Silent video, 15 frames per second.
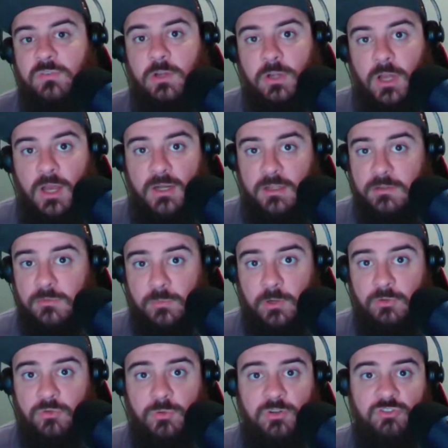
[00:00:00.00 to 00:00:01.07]
If you're not on the
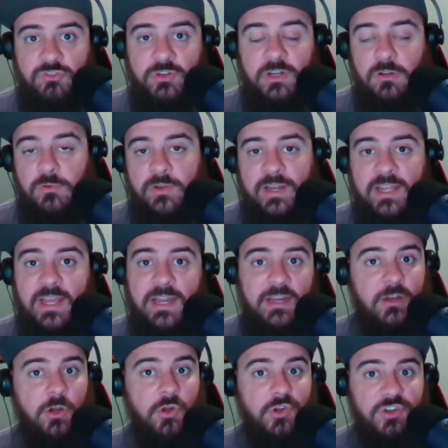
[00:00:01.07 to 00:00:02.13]
Ro Torrence train already, I
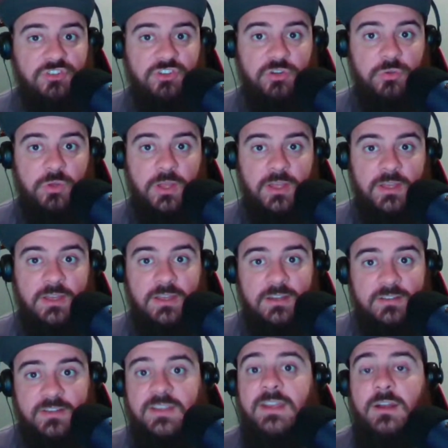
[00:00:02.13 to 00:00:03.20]
encourage you
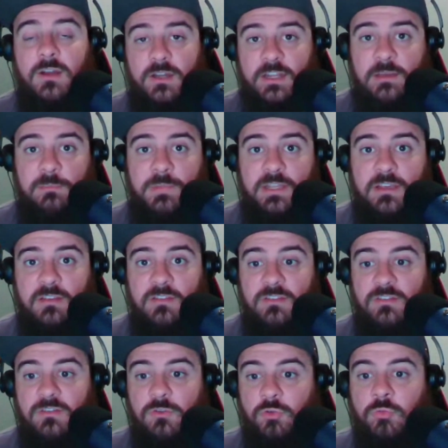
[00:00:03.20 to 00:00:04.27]
to get on it,
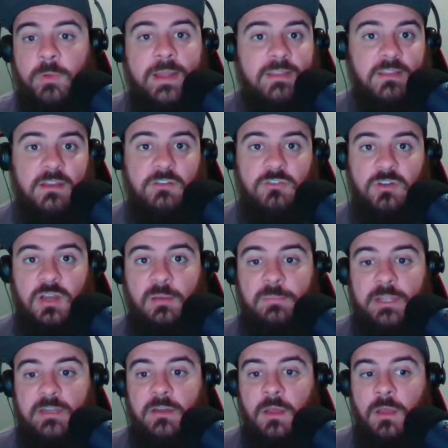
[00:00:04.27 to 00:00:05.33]
because great things are
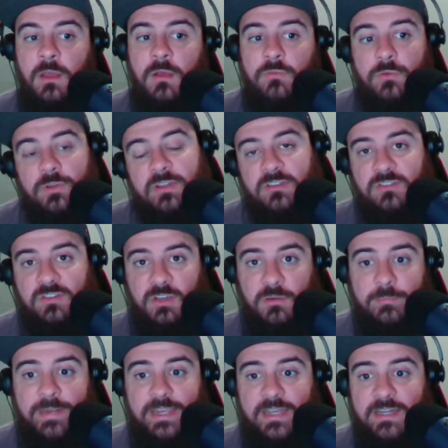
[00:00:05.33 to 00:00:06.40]
coming for this
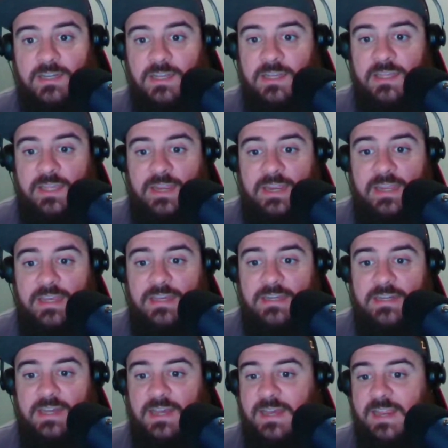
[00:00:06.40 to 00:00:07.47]
young man,
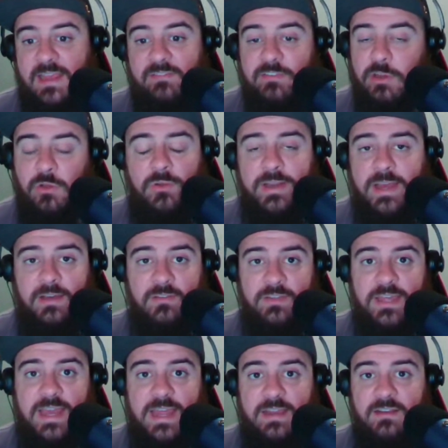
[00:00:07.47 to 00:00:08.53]
and I have no doubt
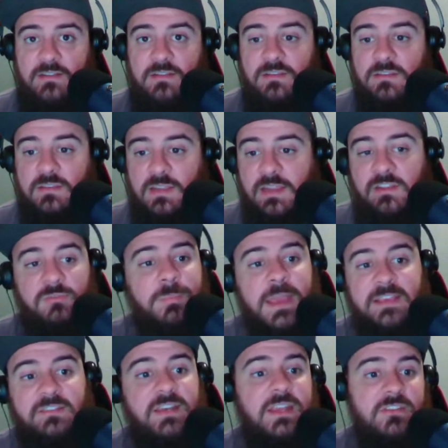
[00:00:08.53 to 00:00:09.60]
that his
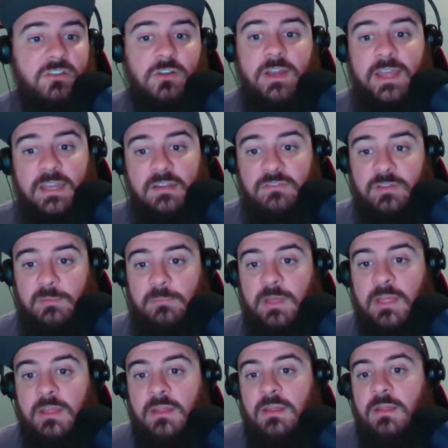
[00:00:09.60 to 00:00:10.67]
best days are ahead of him.
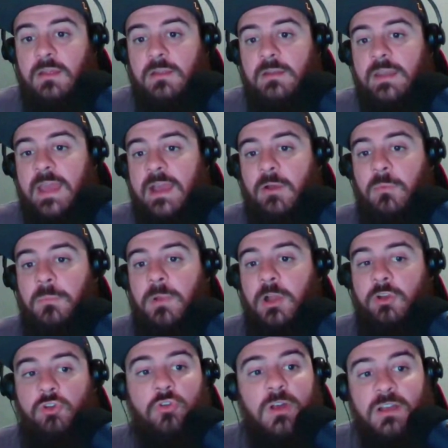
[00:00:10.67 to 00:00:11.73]
Now,
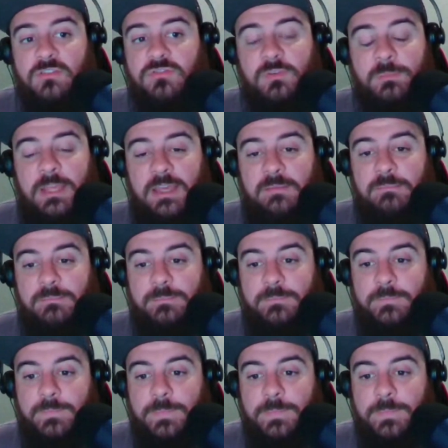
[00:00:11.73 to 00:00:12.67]
across from him